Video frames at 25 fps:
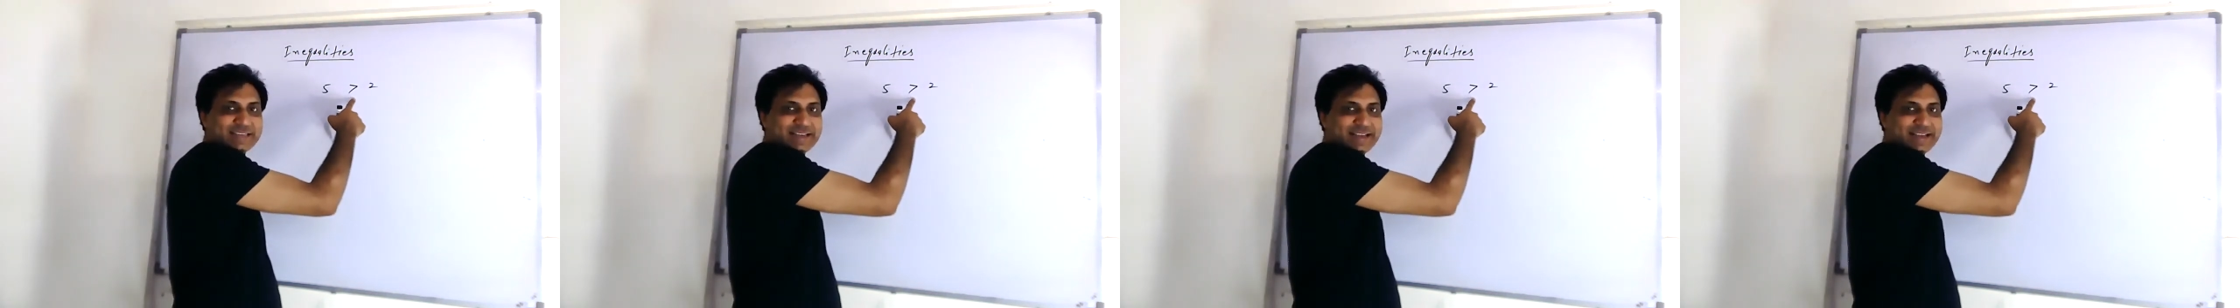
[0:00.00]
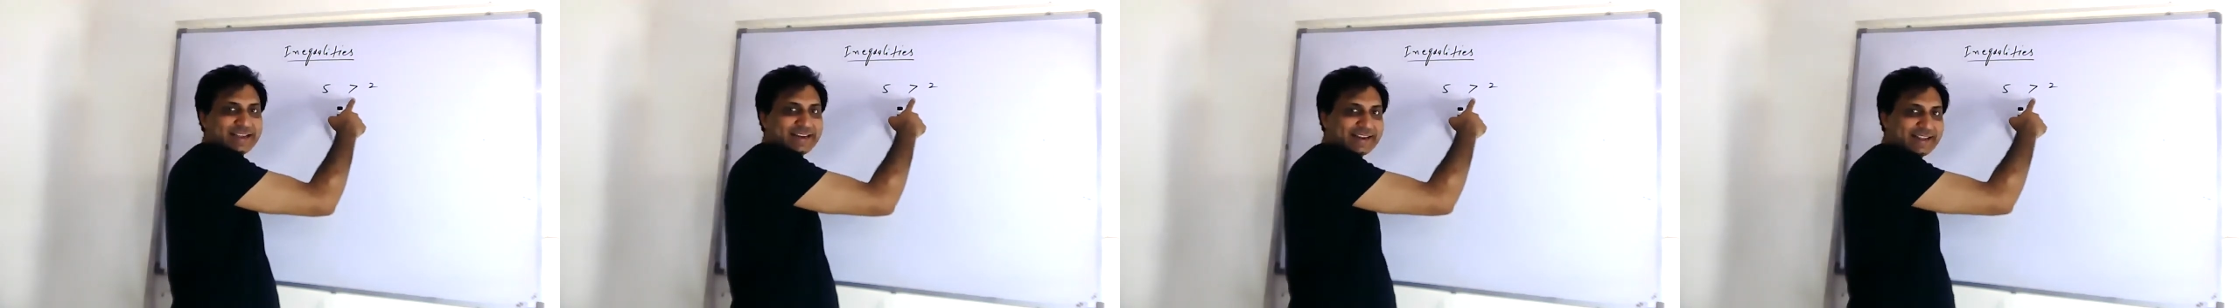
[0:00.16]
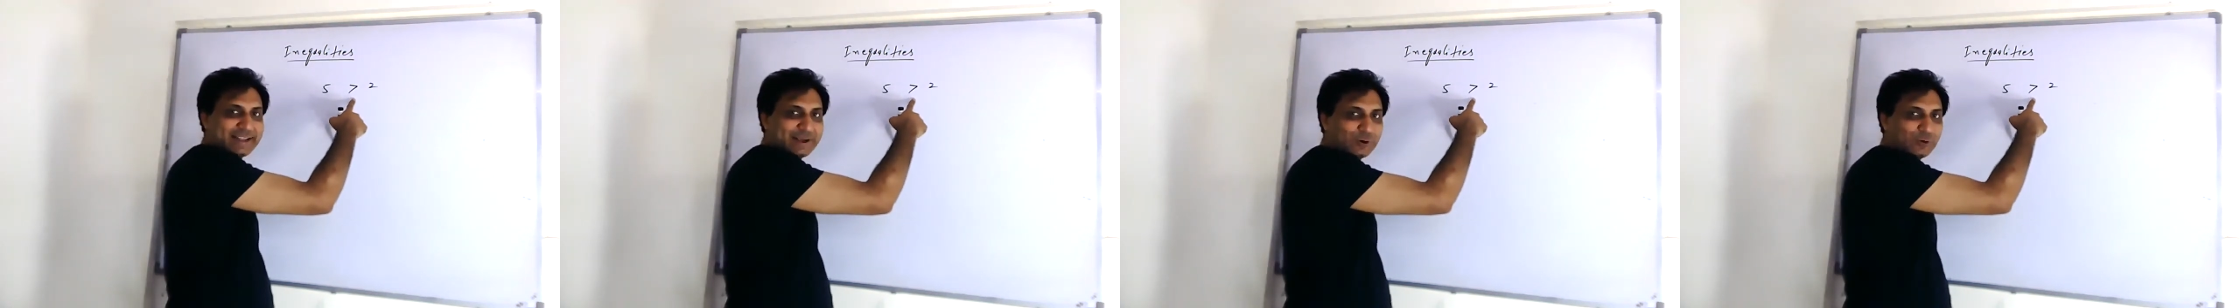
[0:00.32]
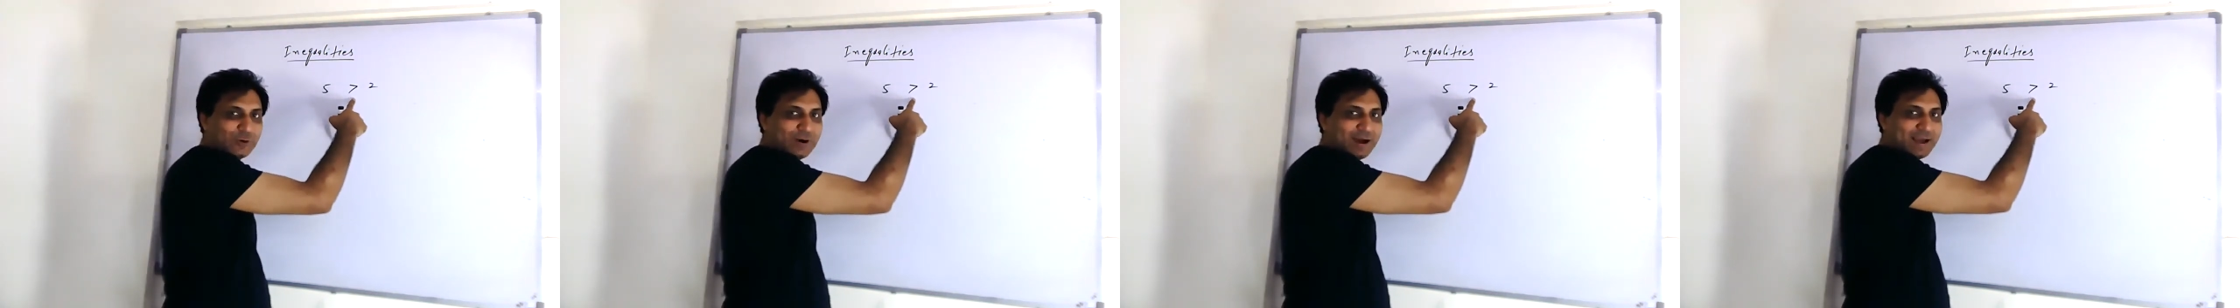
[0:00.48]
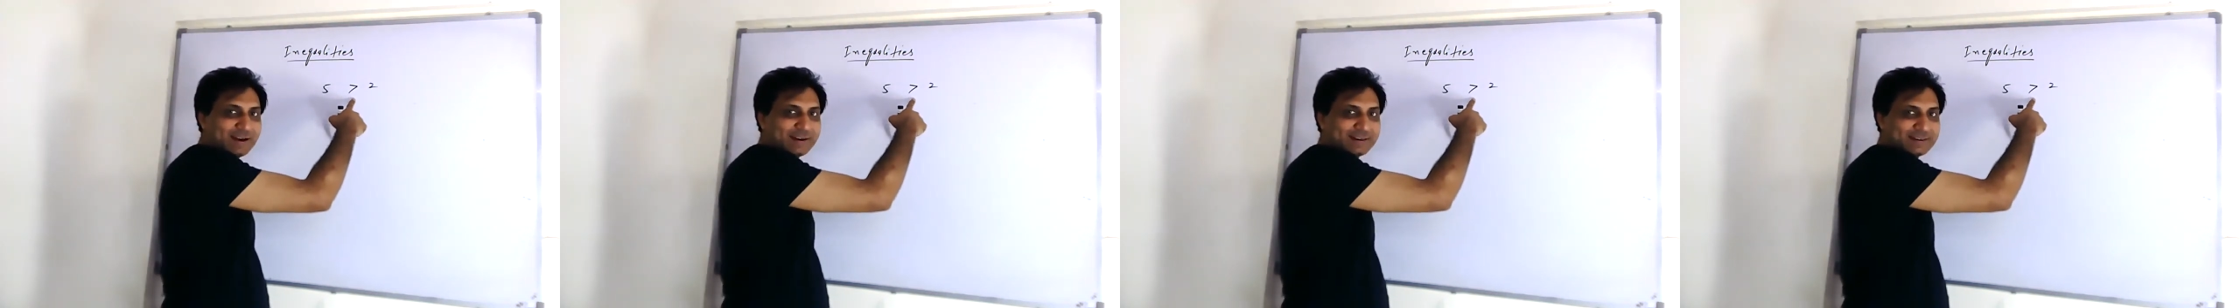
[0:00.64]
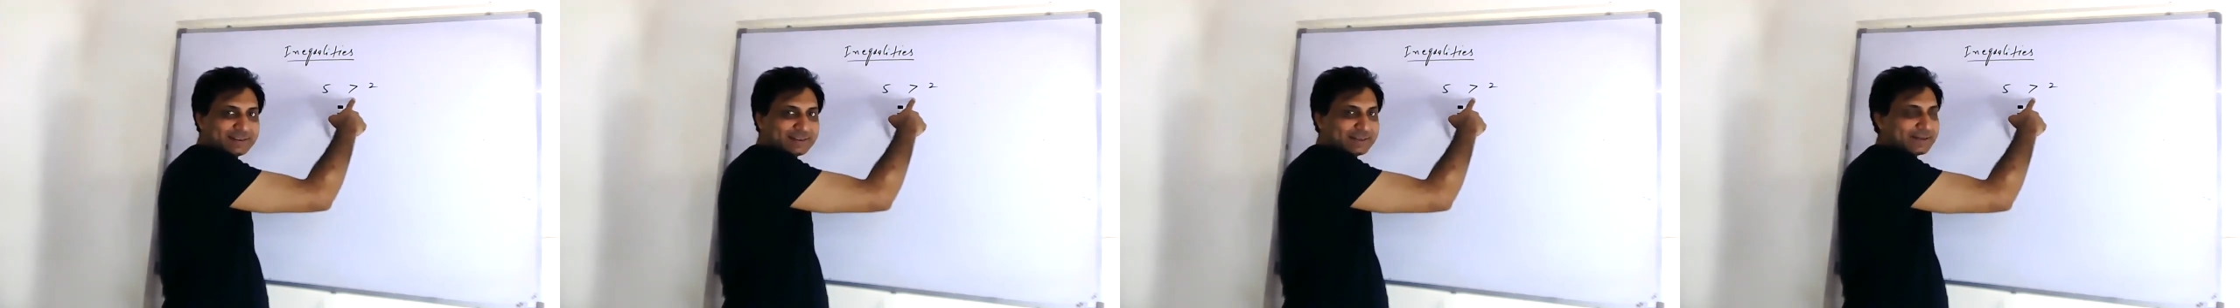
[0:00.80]

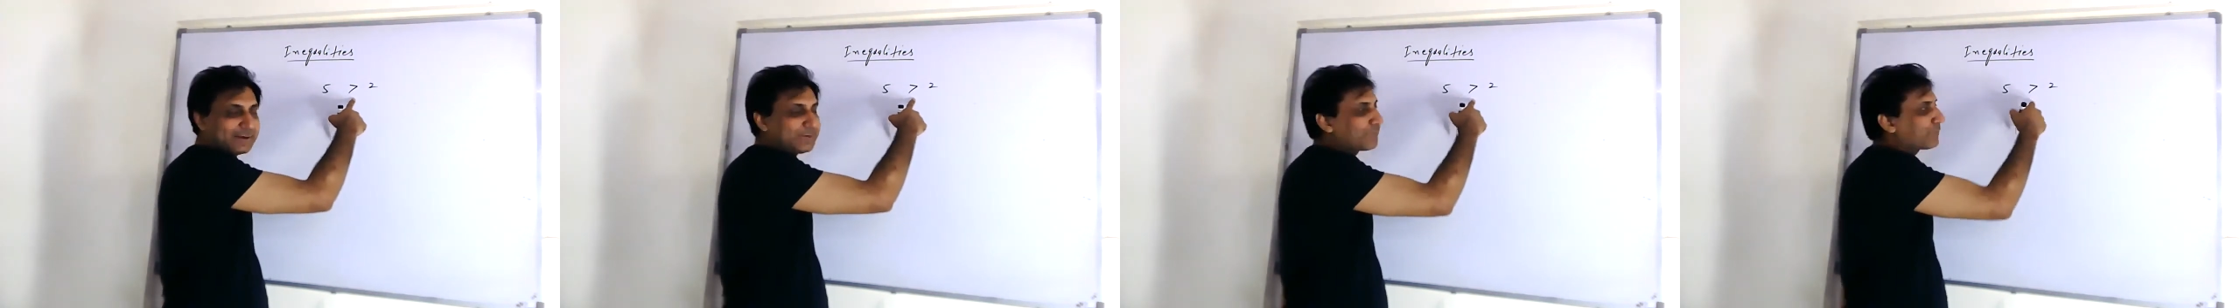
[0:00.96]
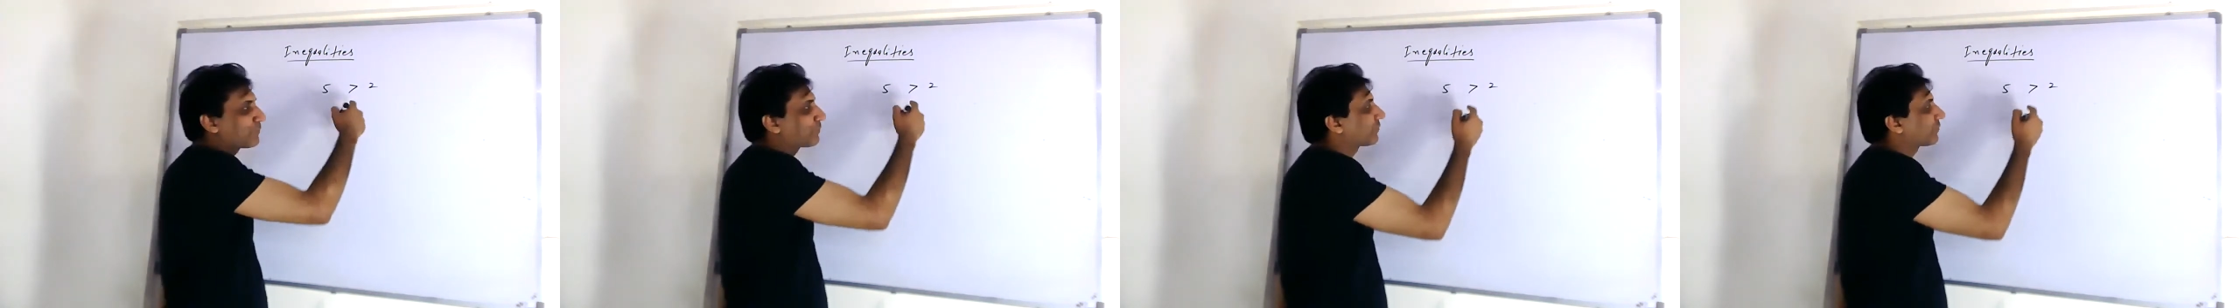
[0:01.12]
inequality